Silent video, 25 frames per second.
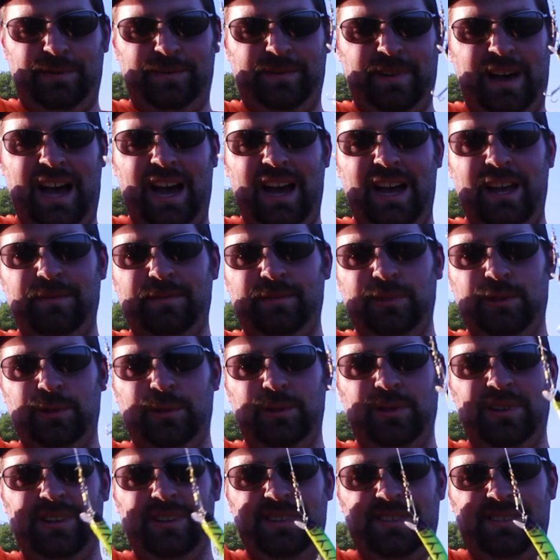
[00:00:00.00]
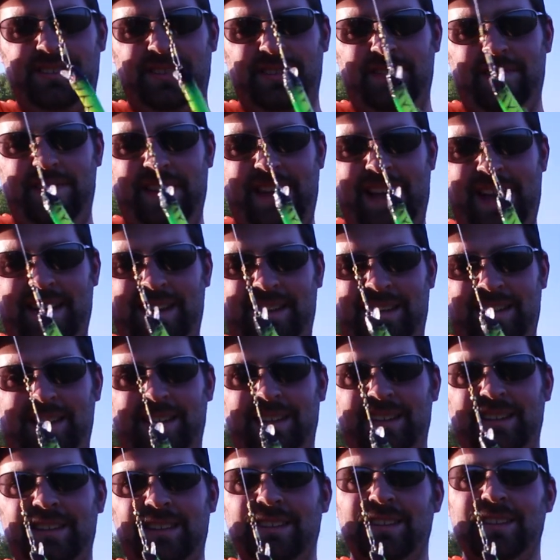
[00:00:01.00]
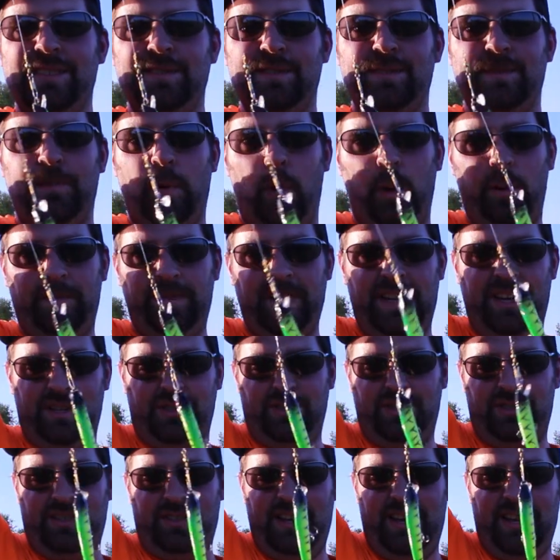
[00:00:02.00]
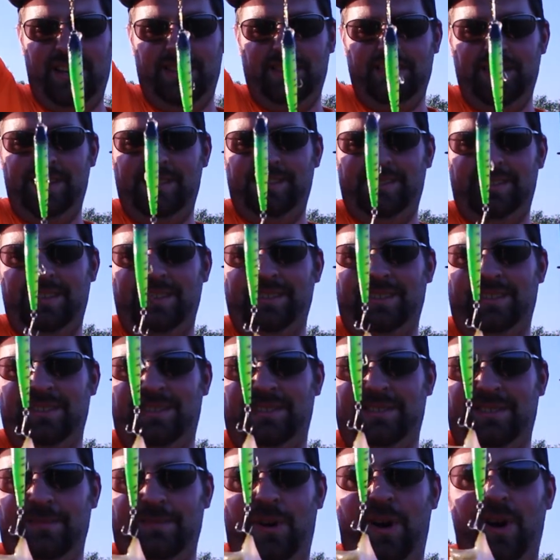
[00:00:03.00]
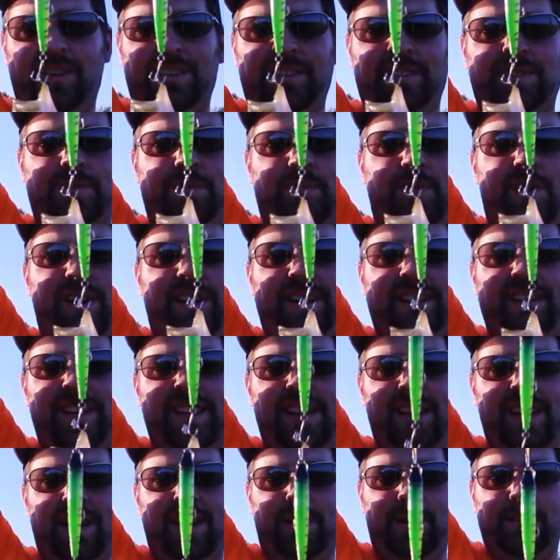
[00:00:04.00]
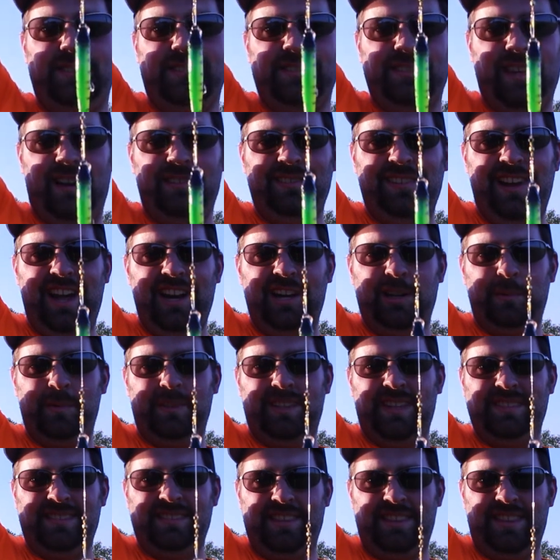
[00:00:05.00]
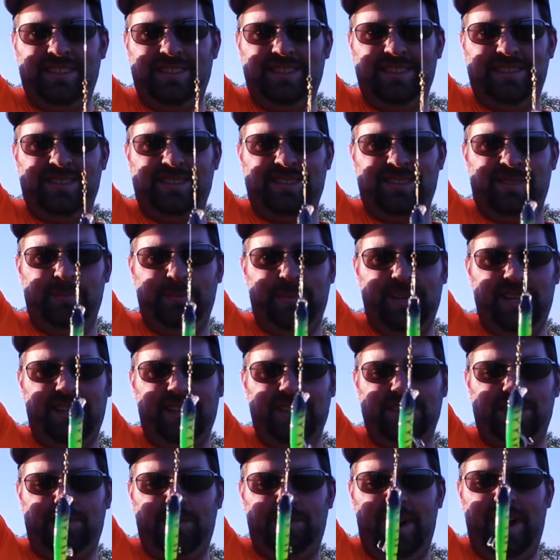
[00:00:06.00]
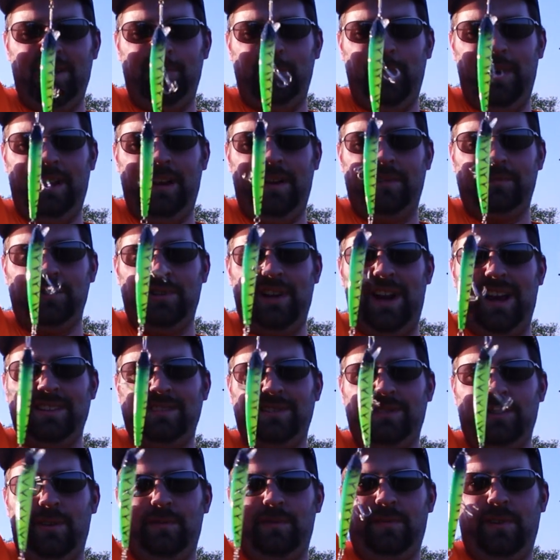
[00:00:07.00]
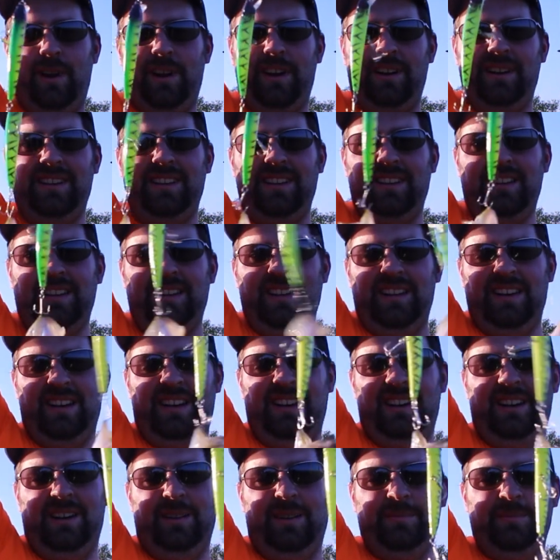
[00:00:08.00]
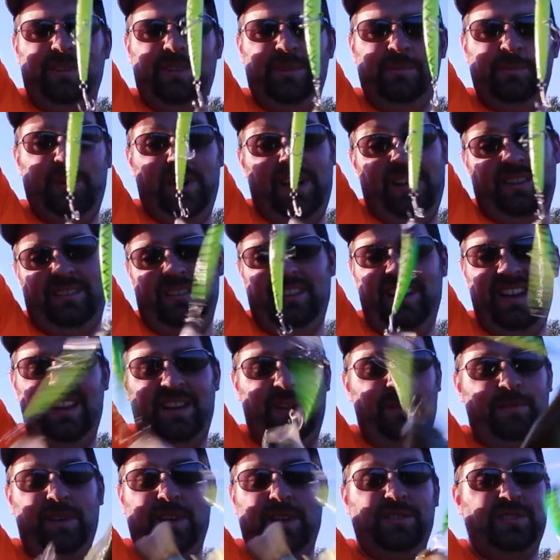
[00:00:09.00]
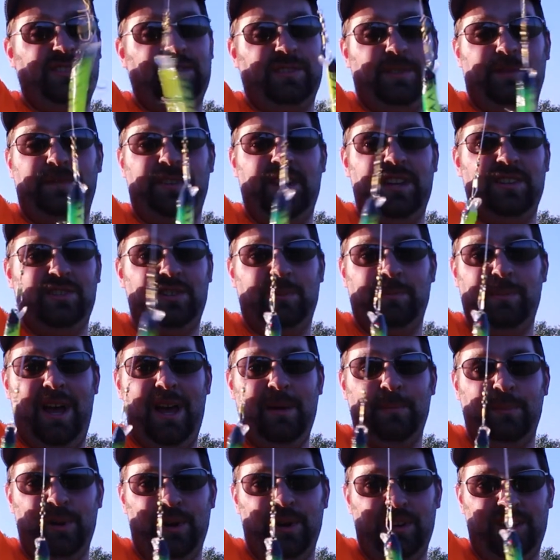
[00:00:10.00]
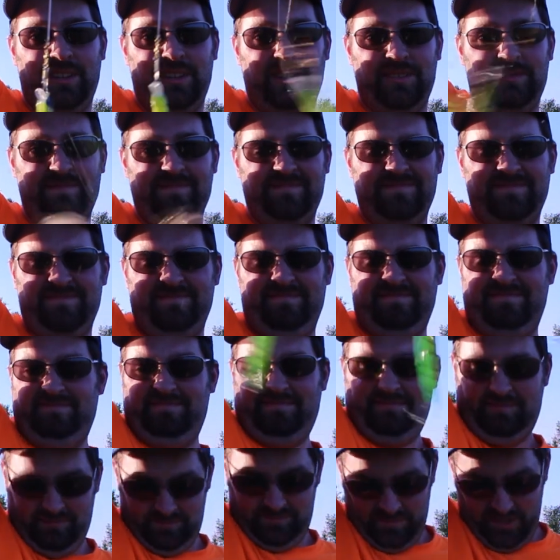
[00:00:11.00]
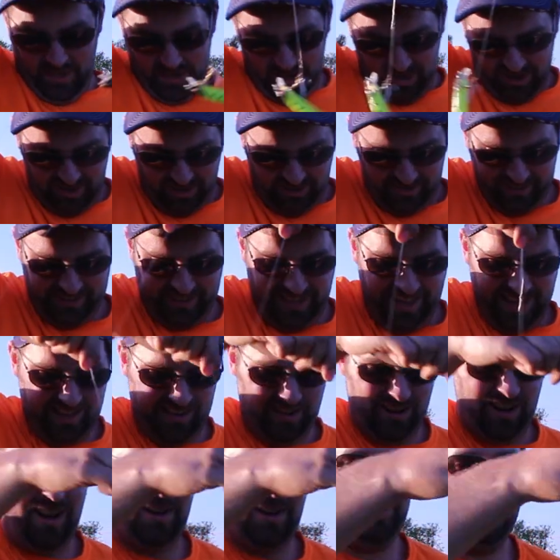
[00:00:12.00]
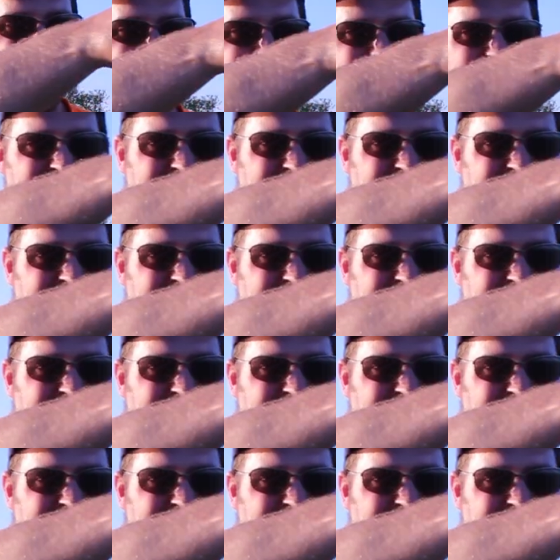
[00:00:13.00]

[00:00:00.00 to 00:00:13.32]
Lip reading: of 5 lures, that is 4 fish. And this is the smallest one, which is ironic because I think this is the biggest crankbait I've tried so far. But hey, a fish is a fish in my book. Oh, he got off.